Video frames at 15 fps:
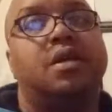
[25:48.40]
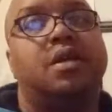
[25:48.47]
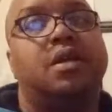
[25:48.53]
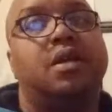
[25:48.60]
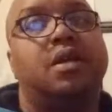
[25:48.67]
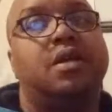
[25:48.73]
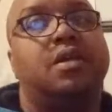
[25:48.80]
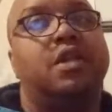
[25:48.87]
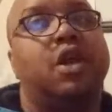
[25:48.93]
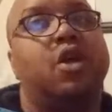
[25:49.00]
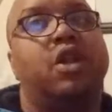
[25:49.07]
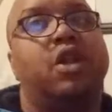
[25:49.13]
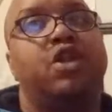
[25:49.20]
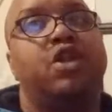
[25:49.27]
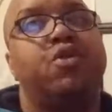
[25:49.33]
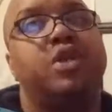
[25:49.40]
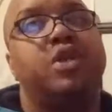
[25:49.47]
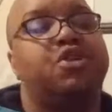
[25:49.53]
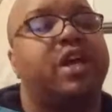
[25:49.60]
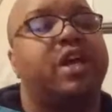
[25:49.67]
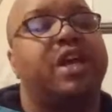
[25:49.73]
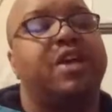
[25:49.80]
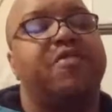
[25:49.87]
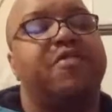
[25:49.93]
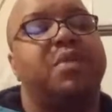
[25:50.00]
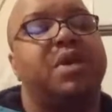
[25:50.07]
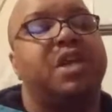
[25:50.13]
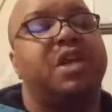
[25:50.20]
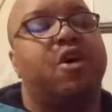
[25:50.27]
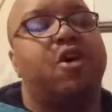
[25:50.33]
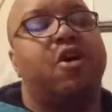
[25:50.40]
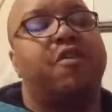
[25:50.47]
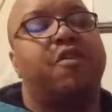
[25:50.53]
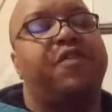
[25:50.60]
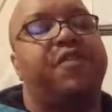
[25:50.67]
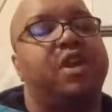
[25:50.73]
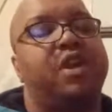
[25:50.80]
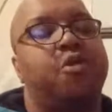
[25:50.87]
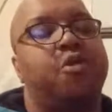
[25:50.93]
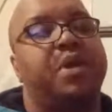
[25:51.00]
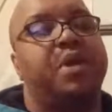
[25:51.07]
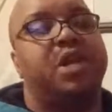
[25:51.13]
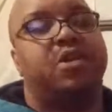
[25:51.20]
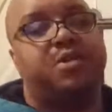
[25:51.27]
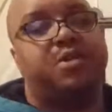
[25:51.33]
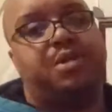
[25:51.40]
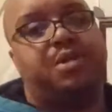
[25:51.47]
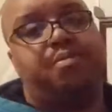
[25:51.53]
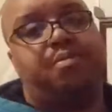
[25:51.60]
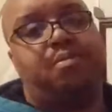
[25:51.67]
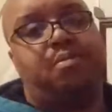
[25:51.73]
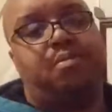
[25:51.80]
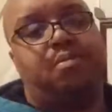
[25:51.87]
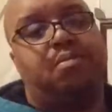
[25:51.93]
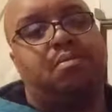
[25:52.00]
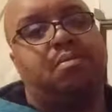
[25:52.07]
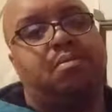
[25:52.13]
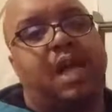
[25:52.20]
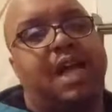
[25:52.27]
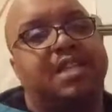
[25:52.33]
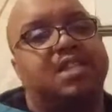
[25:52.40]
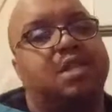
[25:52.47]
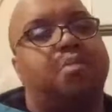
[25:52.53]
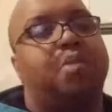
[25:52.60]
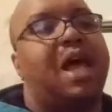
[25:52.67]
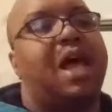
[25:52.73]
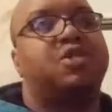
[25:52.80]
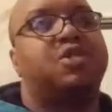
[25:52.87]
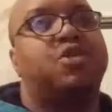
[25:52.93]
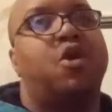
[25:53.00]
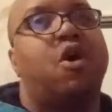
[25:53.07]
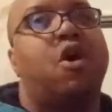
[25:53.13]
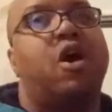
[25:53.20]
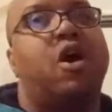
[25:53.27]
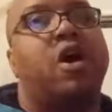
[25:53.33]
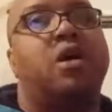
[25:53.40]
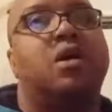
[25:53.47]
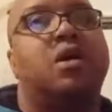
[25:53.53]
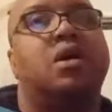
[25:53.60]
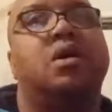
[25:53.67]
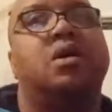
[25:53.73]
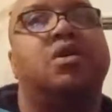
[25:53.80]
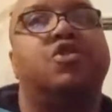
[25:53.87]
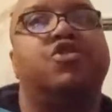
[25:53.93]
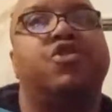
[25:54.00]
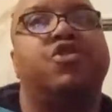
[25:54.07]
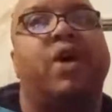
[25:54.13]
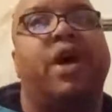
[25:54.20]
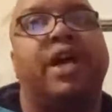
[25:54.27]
The only units you could give me are feet or meters, as it applies to our training.